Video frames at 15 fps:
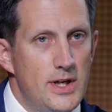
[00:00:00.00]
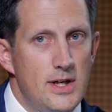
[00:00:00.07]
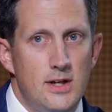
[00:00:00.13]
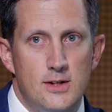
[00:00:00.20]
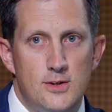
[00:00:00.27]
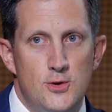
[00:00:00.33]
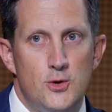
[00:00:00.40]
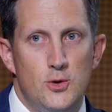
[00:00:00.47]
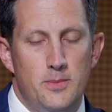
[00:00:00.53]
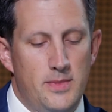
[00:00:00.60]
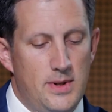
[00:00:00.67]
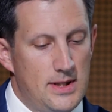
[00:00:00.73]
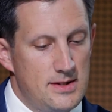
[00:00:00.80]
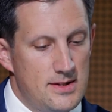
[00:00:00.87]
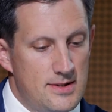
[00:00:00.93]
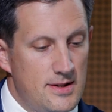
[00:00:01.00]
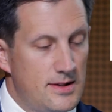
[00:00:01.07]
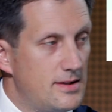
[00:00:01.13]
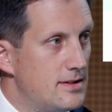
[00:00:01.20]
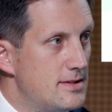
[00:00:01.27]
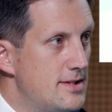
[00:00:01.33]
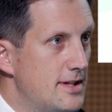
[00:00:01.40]
week, 2 months
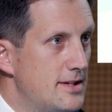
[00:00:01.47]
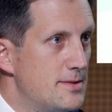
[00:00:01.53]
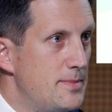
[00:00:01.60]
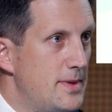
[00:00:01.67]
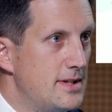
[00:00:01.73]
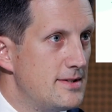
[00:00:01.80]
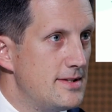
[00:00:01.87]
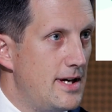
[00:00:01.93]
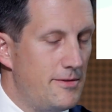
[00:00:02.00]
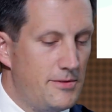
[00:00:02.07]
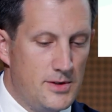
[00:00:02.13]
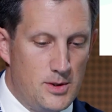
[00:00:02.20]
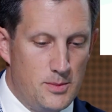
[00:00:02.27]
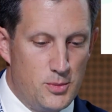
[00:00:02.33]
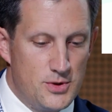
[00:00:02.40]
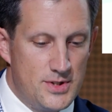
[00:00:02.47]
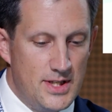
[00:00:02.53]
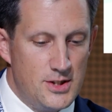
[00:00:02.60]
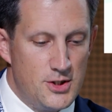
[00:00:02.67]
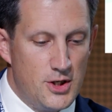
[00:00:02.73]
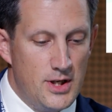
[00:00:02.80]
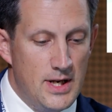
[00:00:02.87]
and 6 months after the
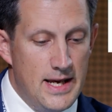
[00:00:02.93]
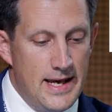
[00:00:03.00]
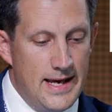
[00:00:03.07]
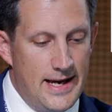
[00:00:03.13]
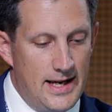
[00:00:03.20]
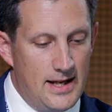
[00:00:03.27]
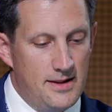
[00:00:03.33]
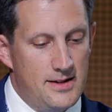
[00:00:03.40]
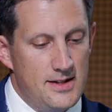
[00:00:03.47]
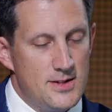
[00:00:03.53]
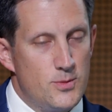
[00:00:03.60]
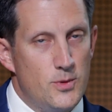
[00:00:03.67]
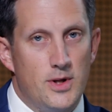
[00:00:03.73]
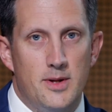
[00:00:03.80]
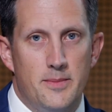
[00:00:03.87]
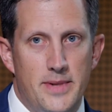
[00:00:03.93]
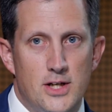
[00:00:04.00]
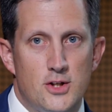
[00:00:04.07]
procedure, and these were the